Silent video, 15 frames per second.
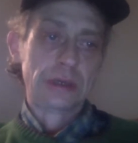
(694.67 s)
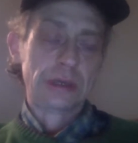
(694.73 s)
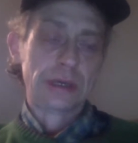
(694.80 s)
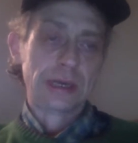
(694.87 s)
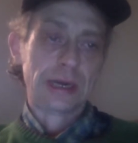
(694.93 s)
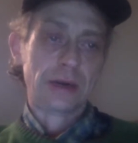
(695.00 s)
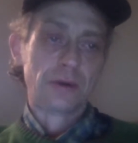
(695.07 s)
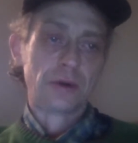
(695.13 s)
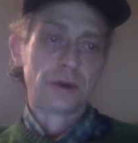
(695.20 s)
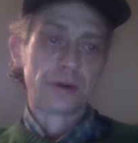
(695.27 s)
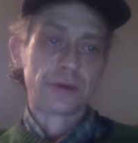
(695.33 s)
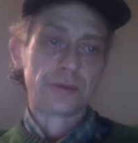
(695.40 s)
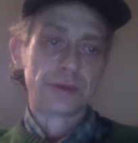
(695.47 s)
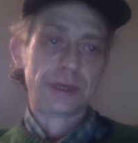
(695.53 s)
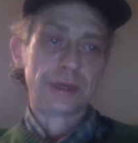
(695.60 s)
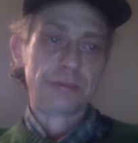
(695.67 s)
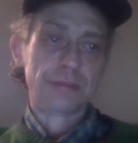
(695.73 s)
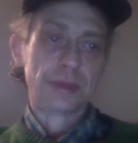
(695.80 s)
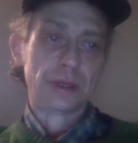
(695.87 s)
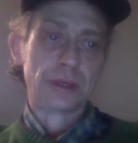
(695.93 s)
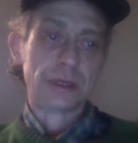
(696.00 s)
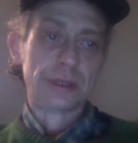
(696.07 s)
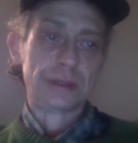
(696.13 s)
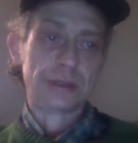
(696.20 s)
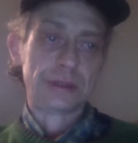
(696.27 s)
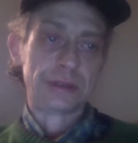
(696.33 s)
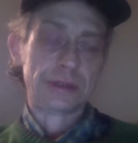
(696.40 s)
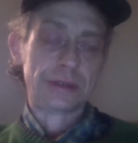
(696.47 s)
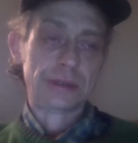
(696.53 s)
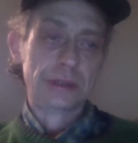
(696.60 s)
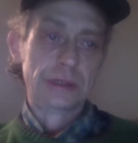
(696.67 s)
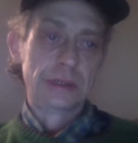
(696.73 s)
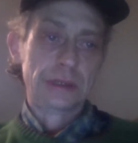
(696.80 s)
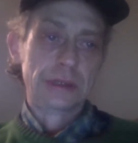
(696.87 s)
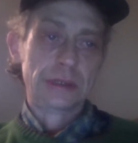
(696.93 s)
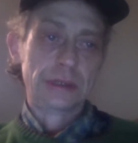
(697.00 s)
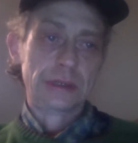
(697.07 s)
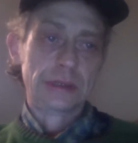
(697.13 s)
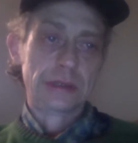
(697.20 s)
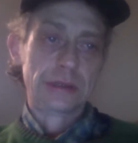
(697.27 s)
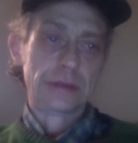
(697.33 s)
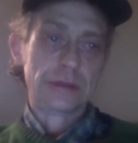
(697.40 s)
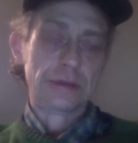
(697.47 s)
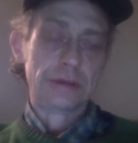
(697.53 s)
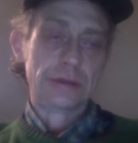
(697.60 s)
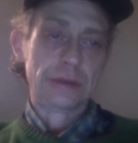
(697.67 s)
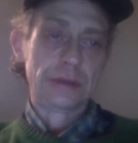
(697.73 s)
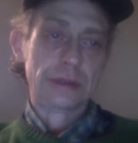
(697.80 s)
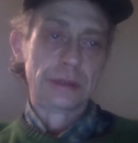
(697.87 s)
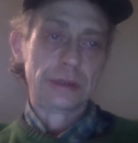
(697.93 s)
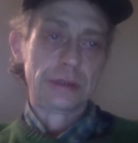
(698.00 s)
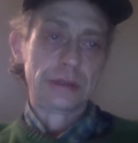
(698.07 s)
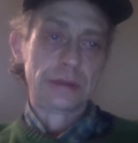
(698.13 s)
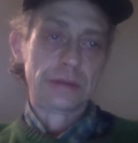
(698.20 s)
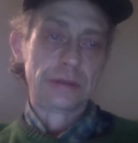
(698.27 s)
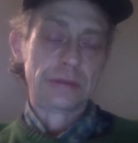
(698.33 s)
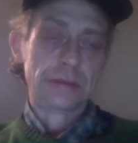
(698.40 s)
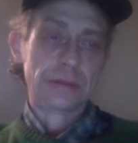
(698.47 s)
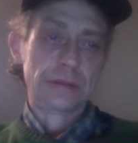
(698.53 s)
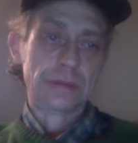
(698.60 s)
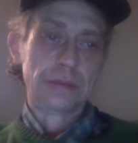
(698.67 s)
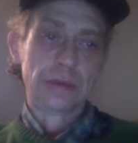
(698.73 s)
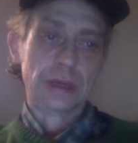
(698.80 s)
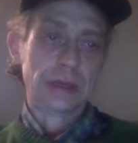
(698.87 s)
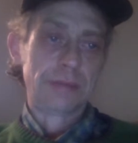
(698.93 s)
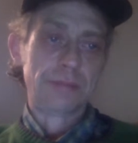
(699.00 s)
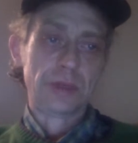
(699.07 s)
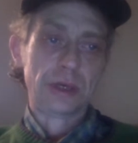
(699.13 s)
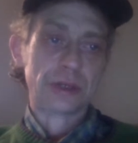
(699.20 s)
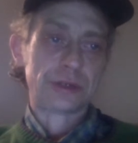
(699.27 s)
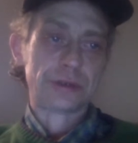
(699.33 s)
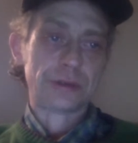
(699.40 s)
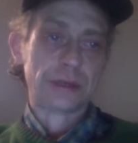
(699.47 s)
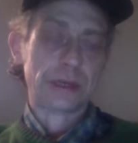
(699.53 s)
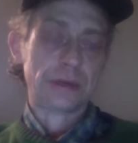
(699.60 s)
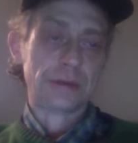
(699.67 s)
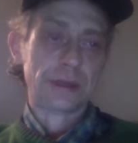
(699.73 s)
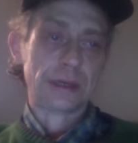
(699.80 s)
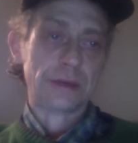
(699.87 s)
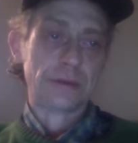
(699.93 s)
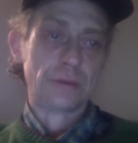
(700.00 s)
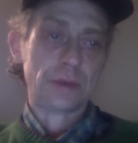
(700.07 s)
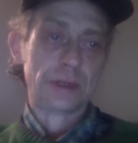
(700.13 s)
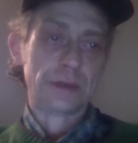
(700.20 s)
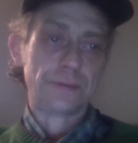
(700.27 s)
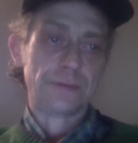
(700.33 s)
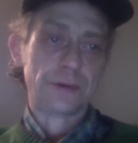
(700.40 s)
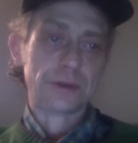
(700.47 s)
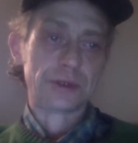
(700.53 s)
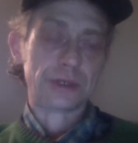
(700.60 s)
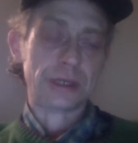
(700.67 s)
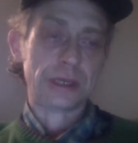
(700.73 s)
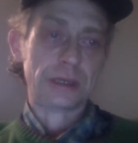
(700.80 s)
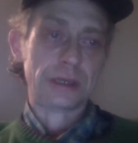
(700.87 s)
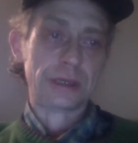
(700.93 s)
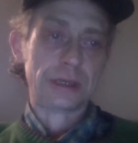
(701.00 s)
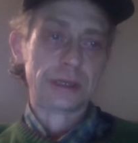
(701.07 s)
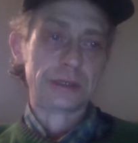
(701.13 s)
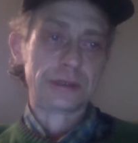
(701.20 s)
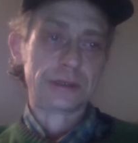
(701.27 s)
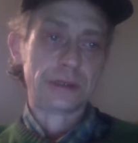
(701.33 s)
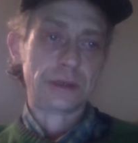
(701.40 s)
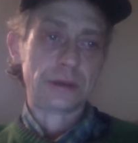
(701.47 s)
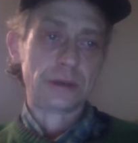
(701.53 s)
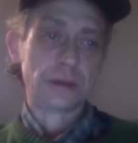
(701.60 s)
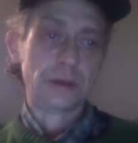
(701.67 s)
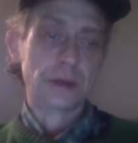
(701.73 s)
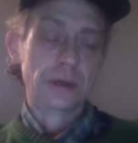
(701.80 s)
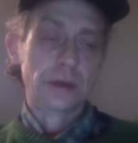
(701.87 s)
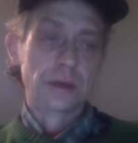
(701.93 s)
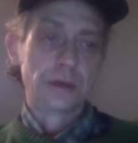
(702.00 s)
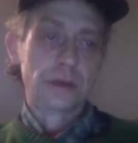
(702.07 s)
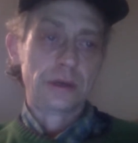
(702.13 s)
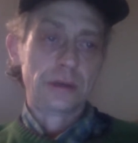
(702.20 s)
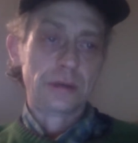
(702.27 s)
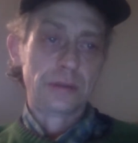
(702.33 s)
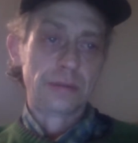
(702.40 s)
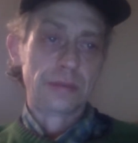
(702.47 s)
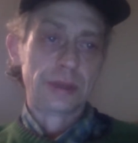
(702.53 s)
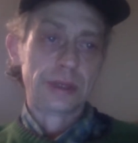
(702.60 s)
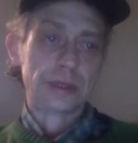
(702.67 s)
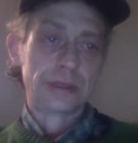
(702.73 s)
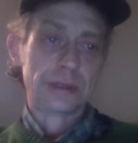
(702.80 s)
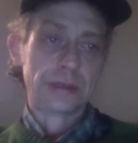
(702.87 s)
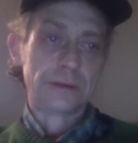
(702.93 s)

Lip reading: How are green bonds? Uh, uh, I'm not sure what the functionality is there, but